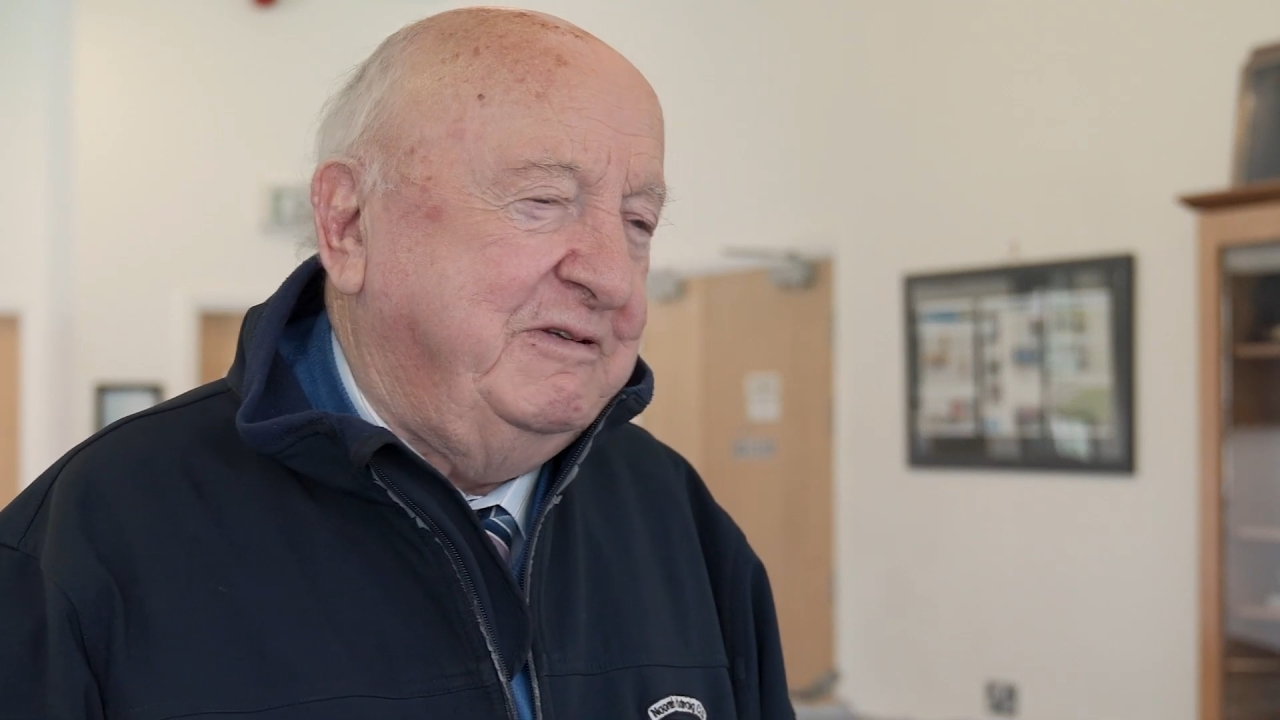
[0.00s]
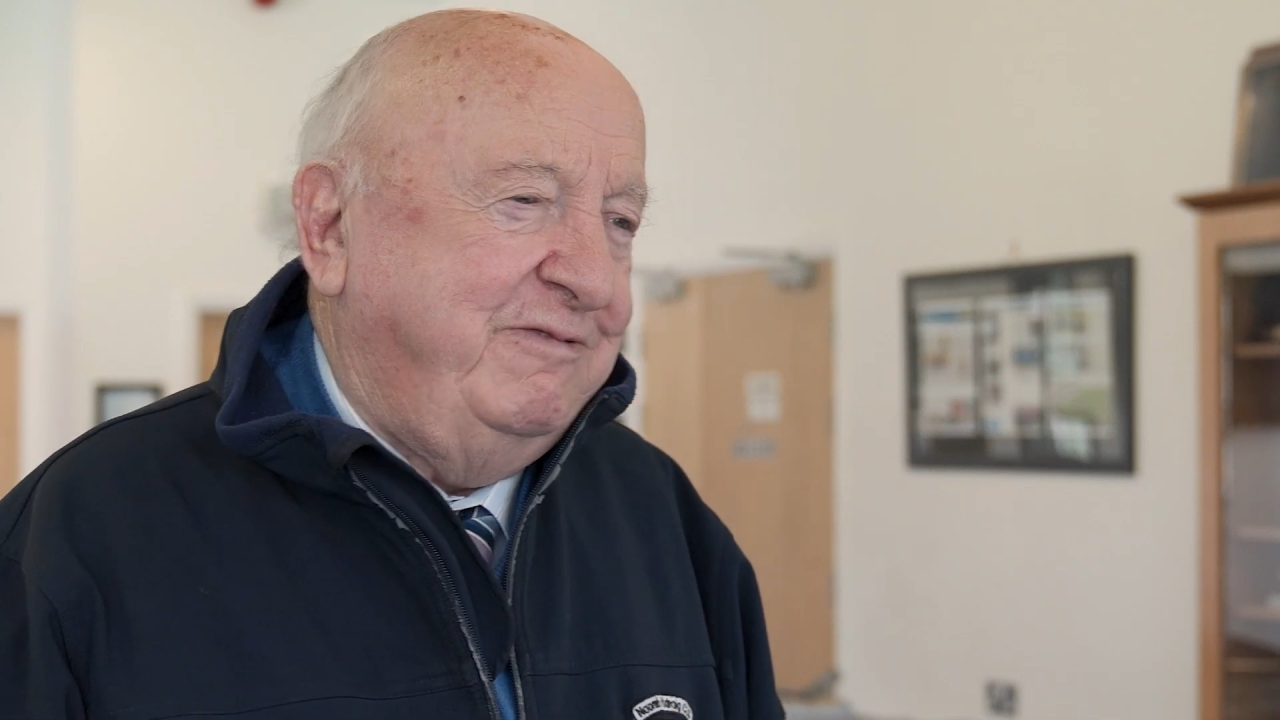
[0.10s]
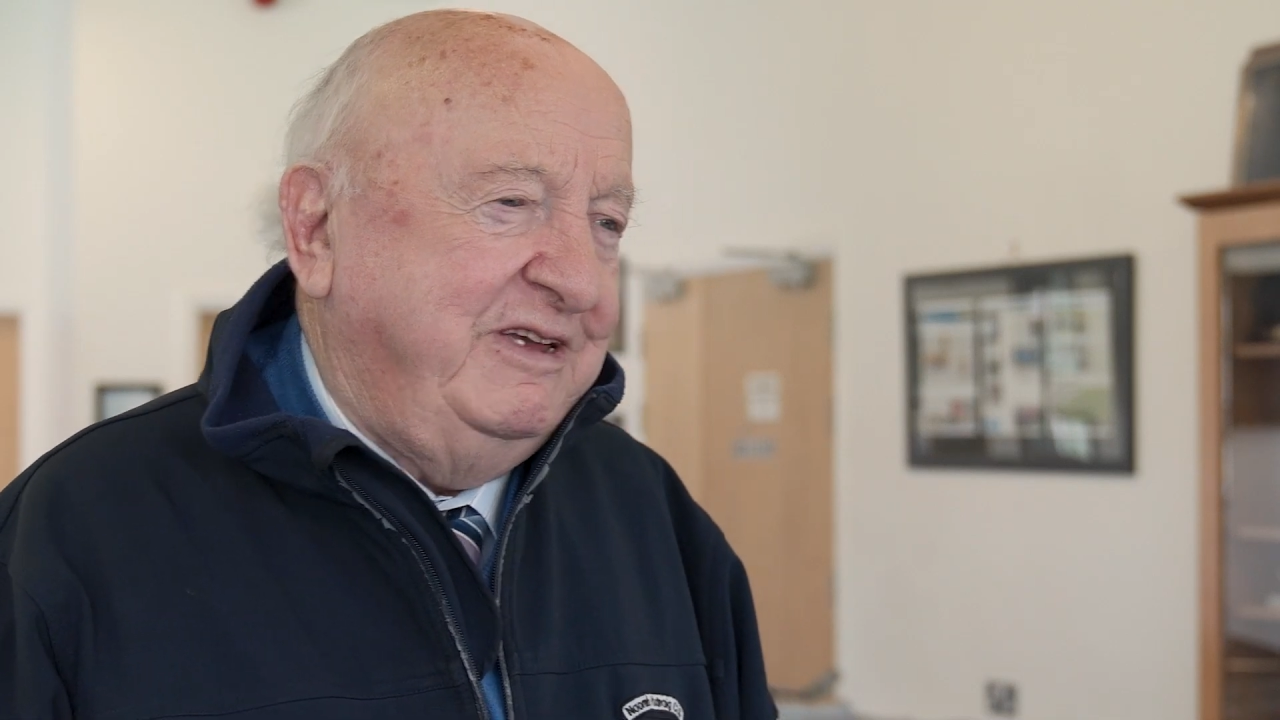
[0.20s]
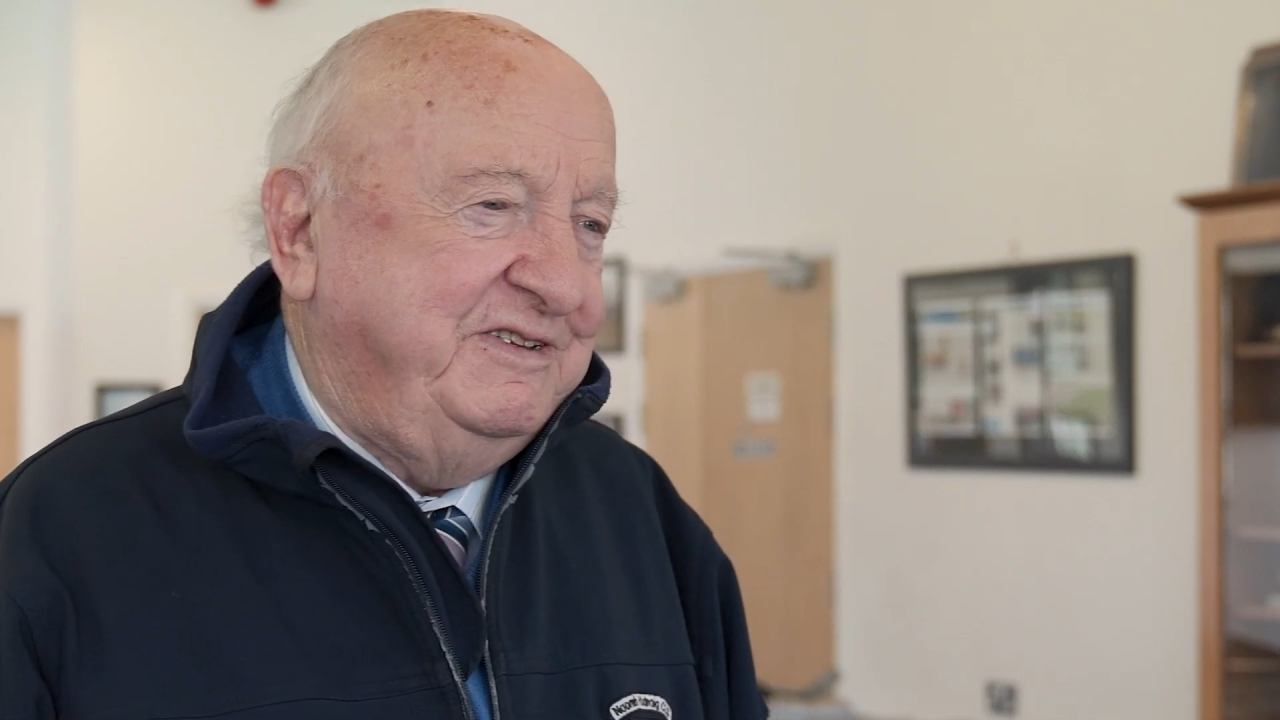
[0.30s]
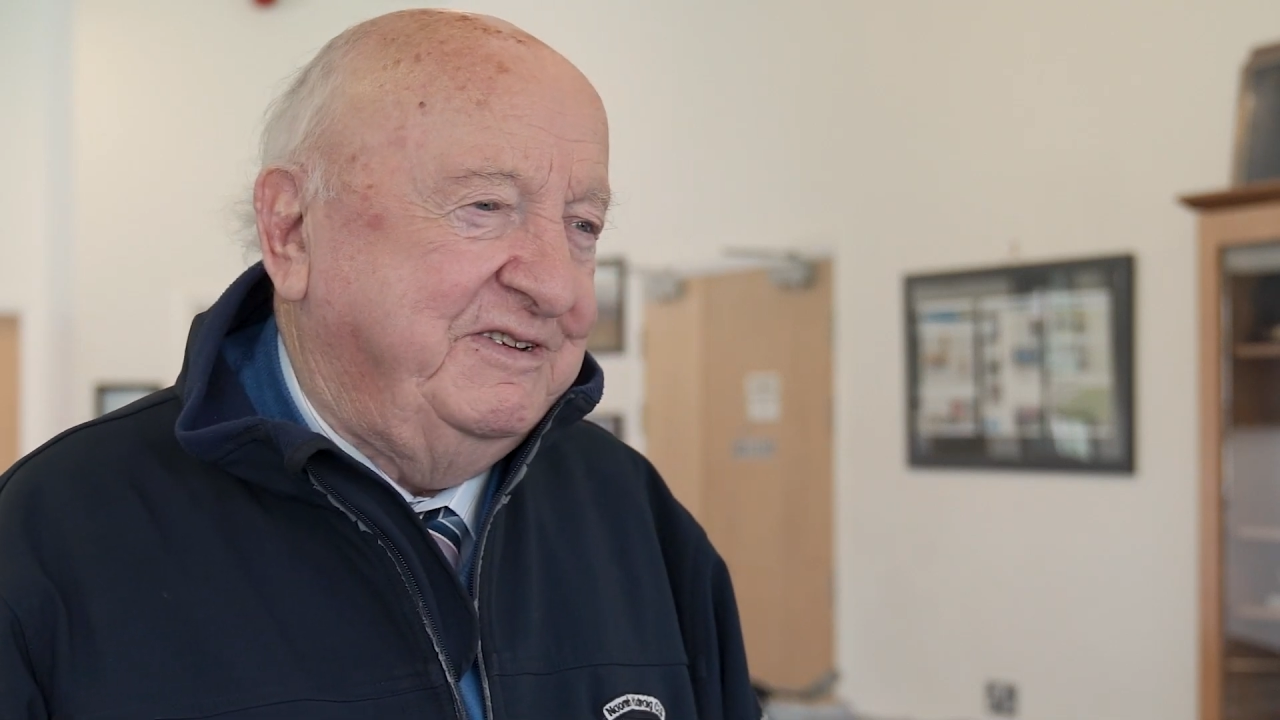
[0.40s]

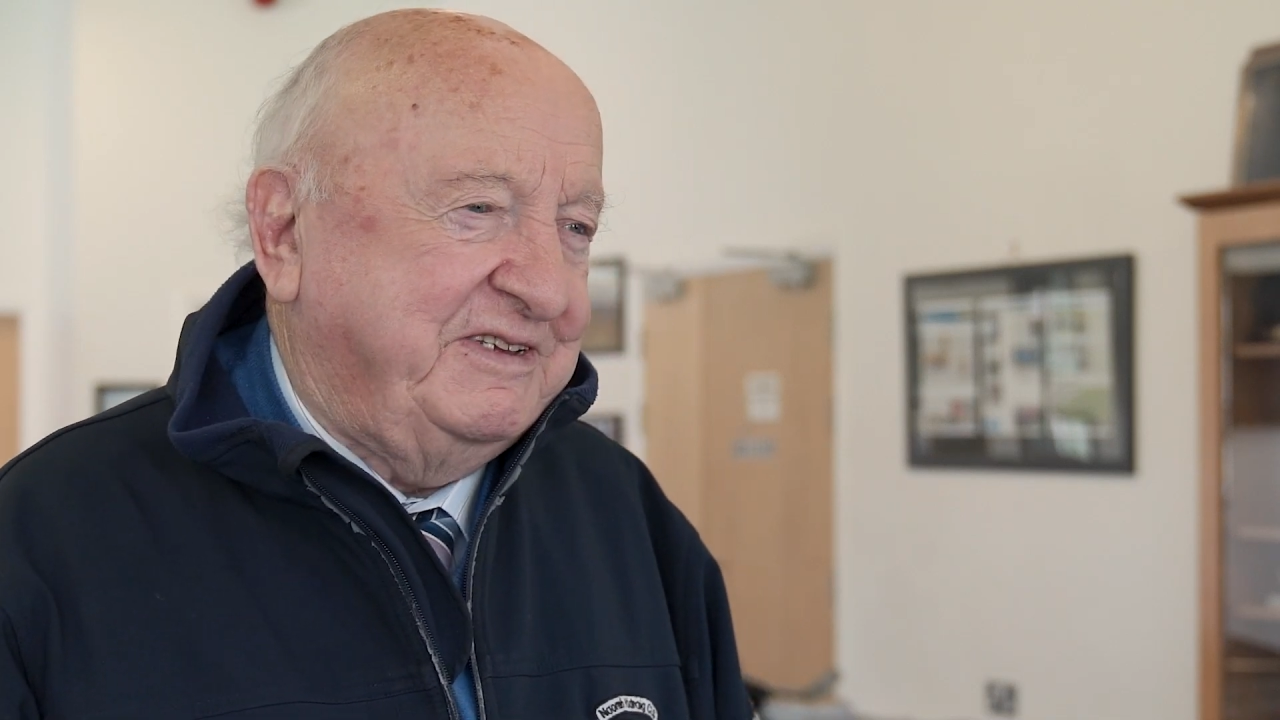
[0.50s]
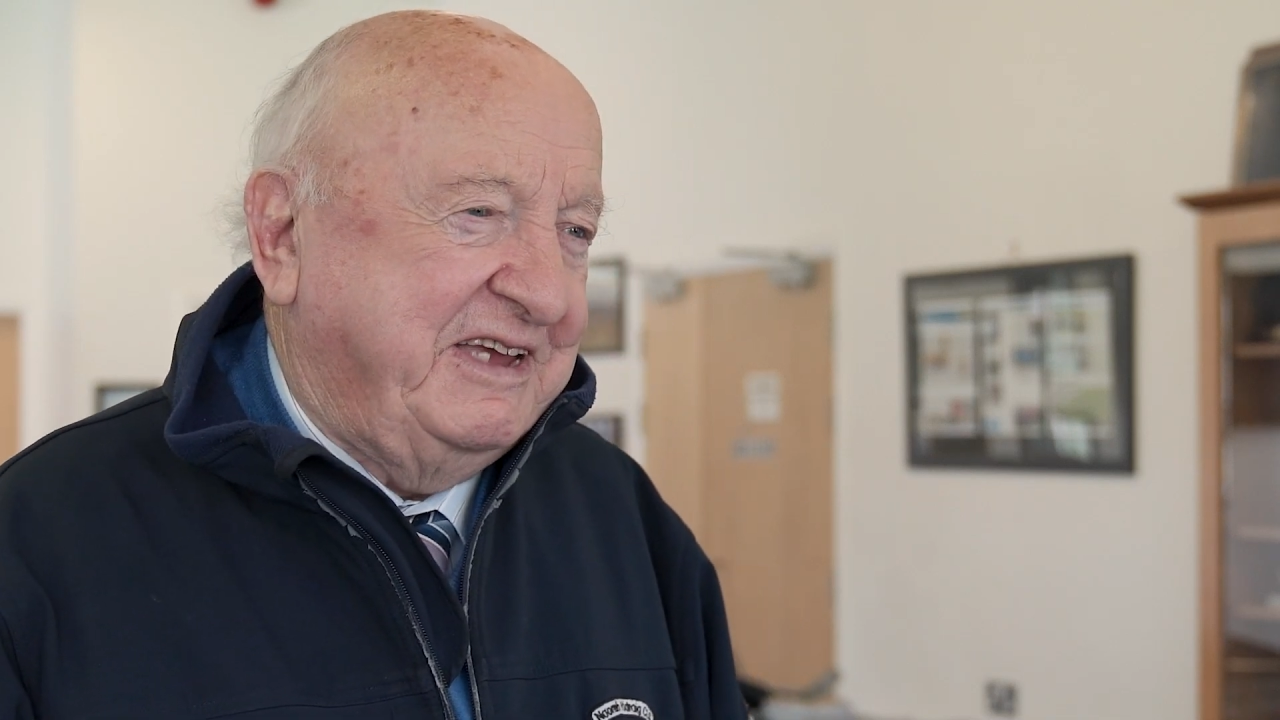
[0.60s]
defeated